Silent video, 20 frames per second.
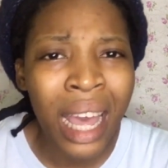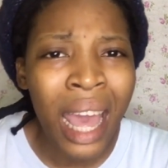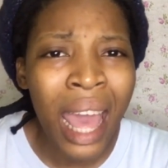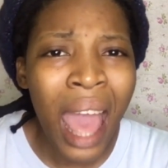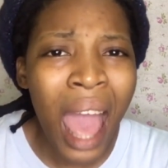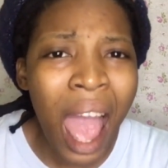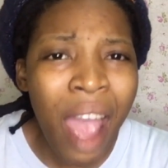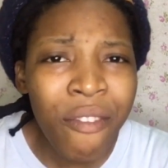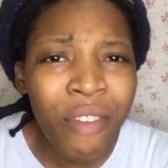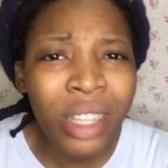
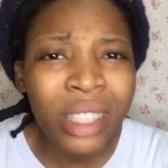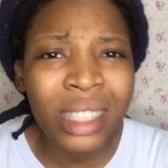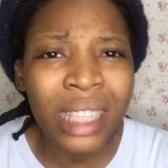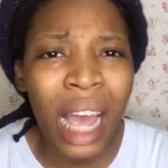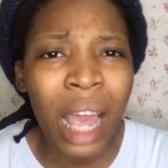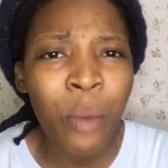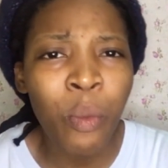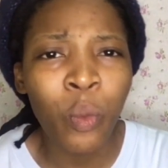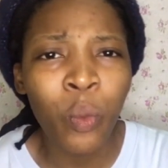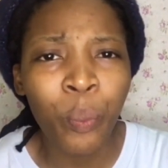Every
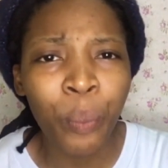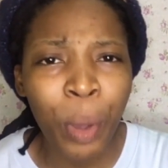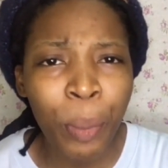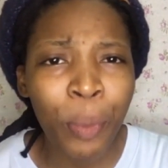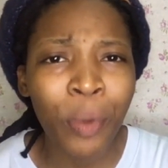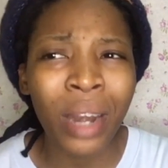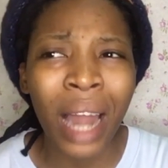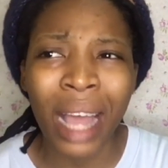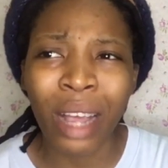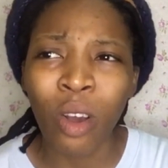time
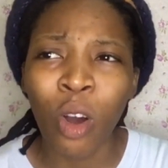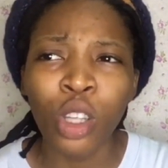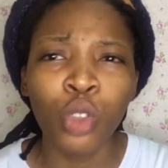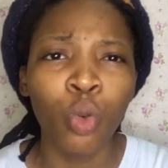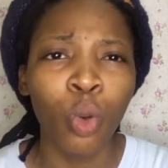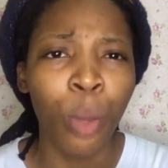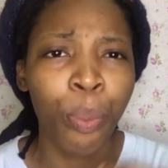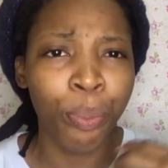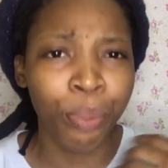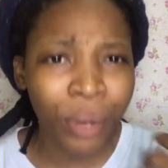people like us,
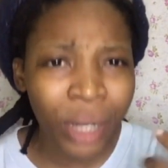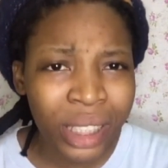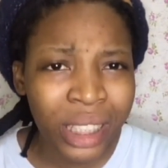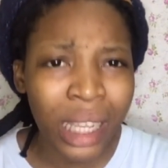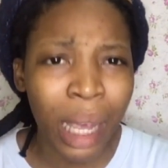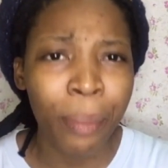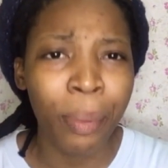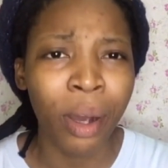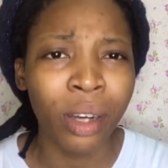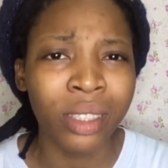we preach
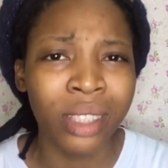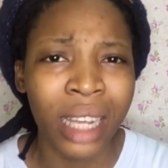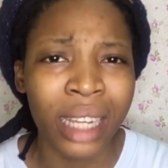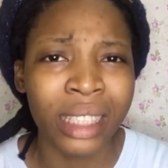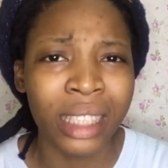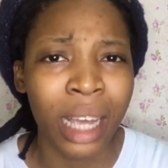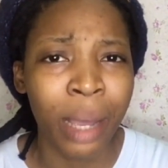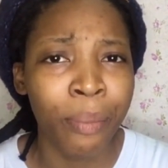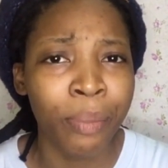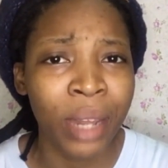
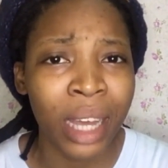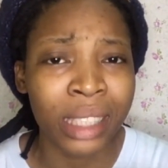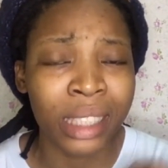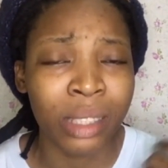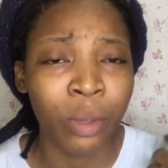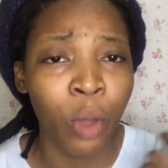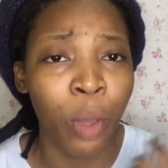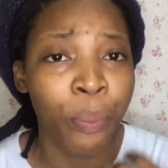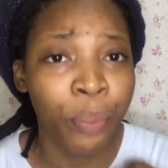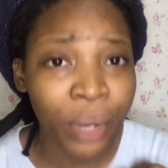
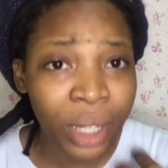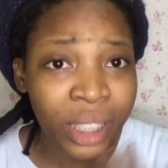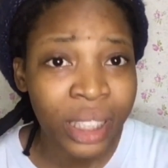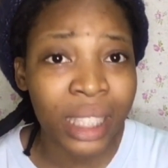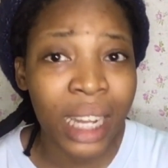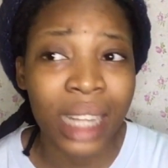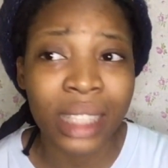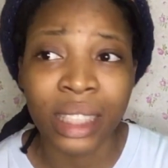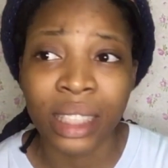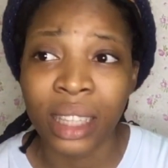
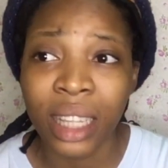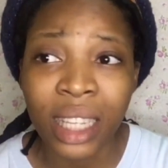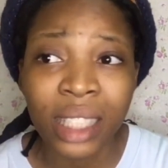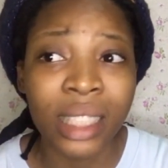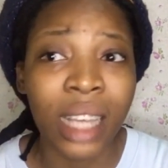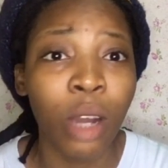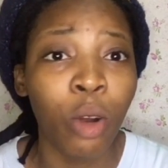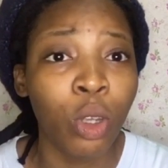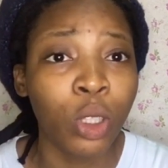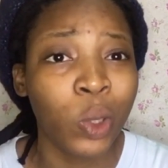that things
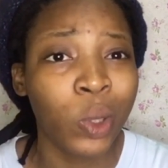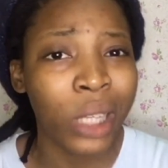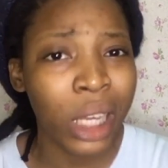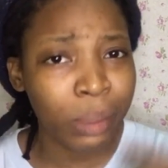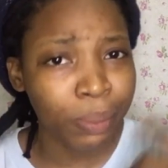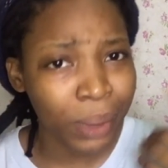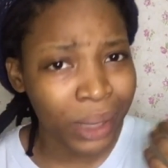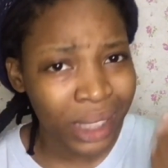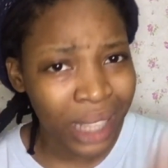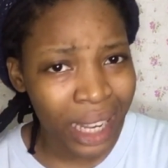are going to
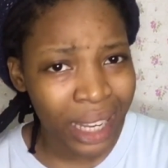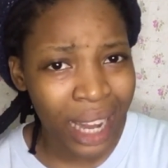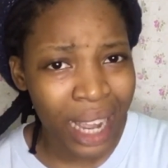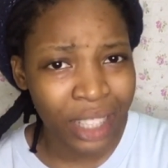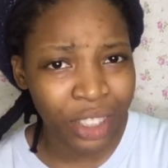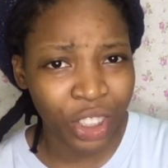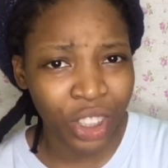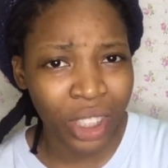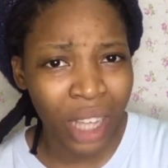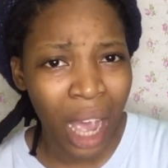get better in
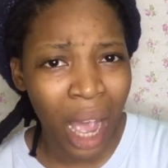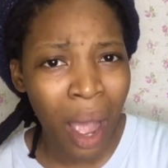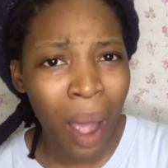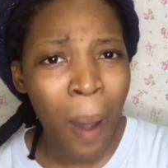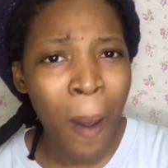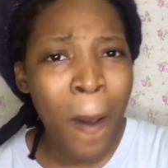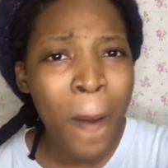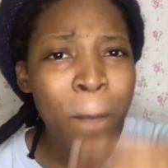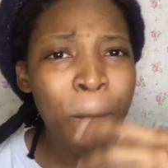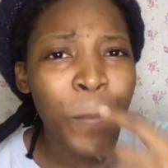Nigeria,
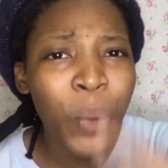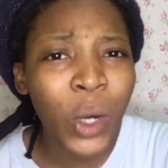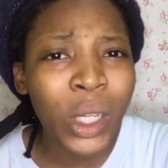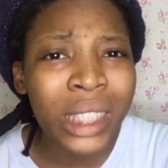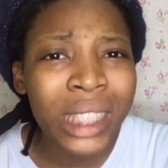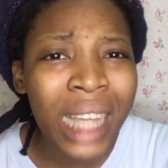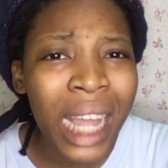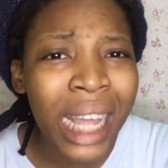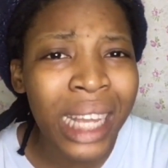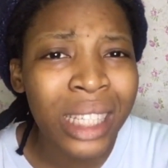
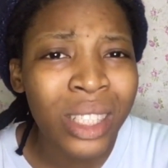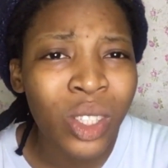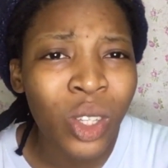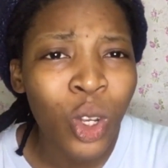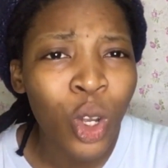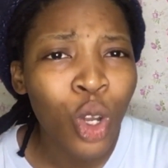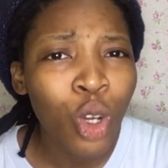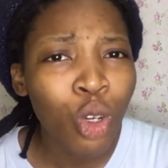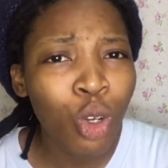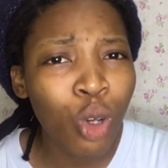but then
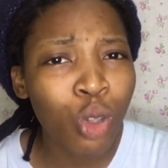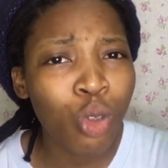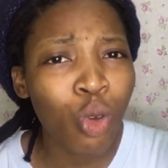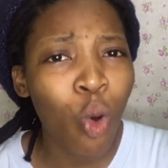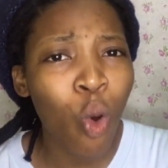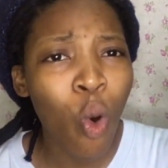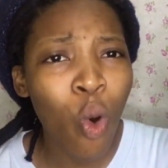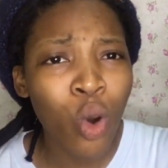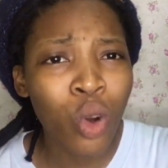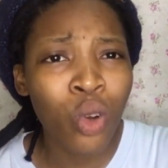those
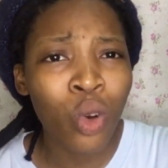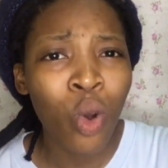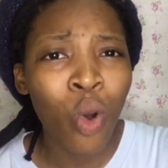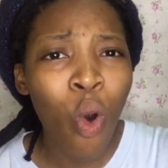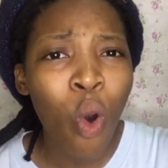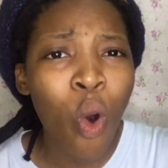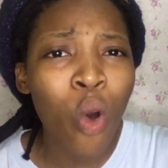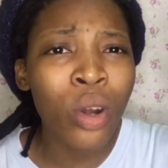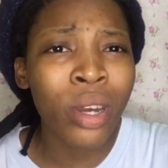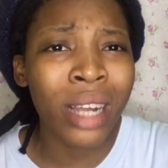old
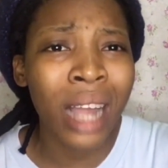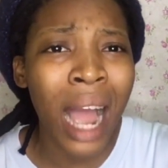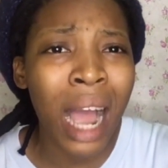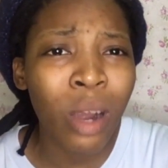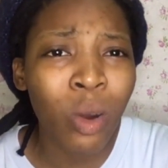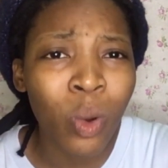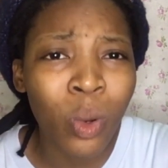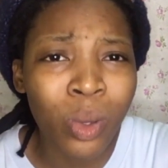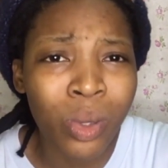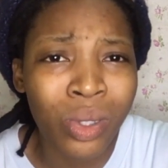
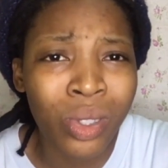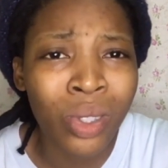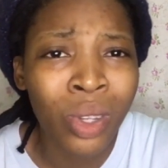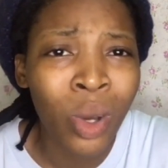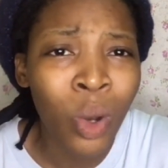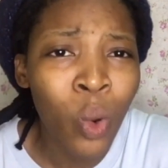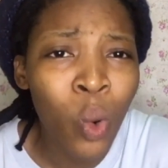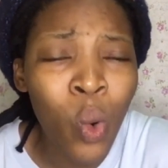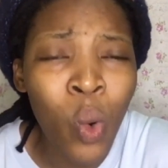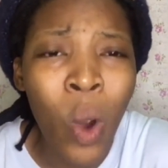cargos
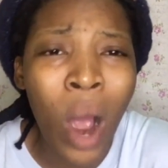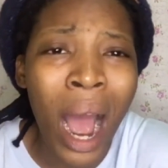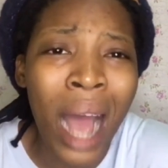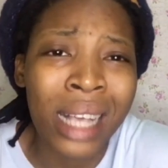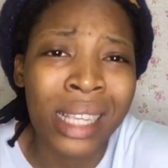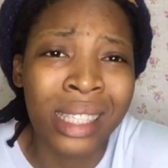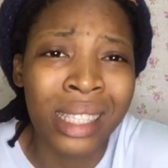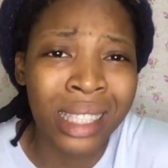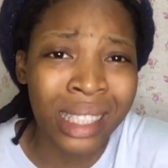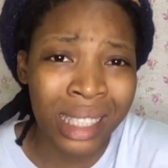who are
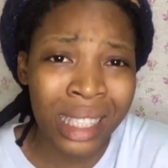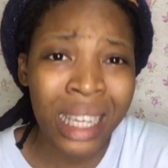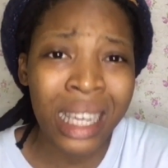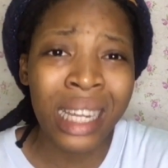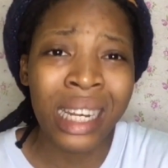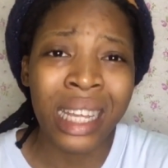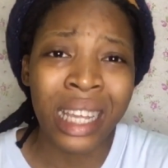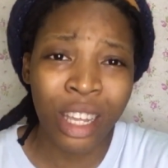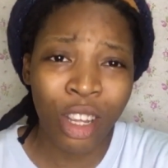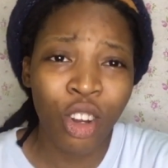
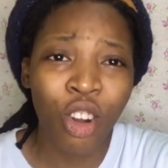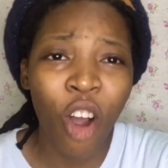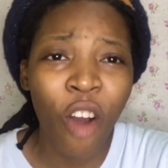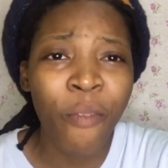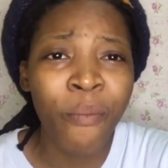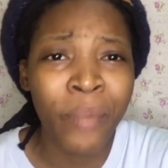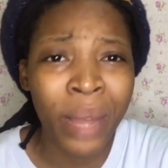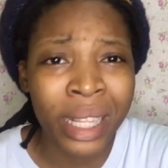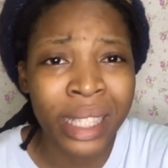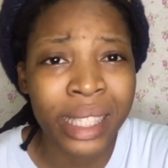still in
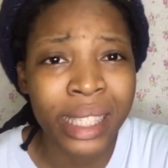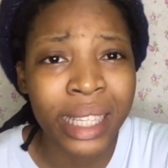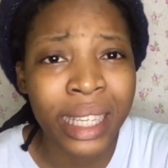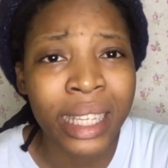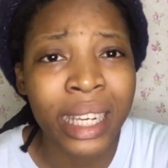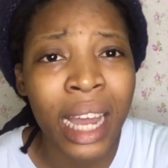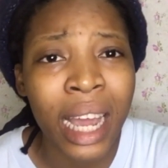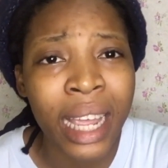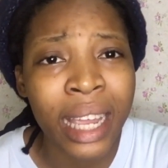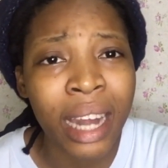government
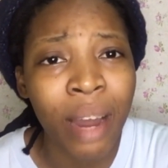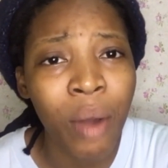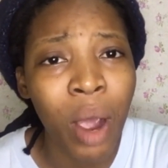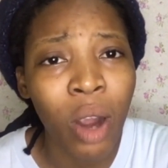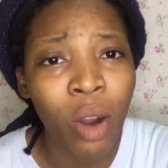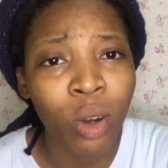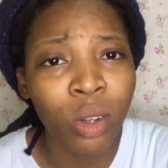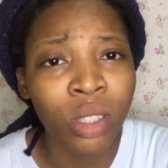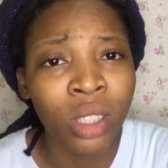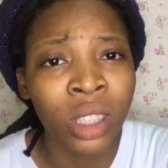in our
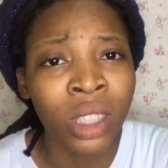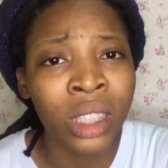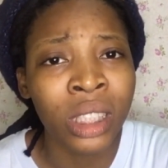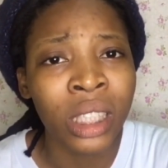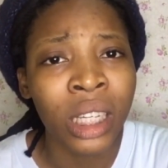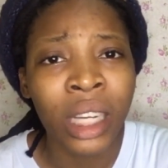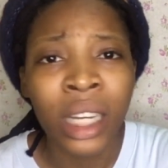country,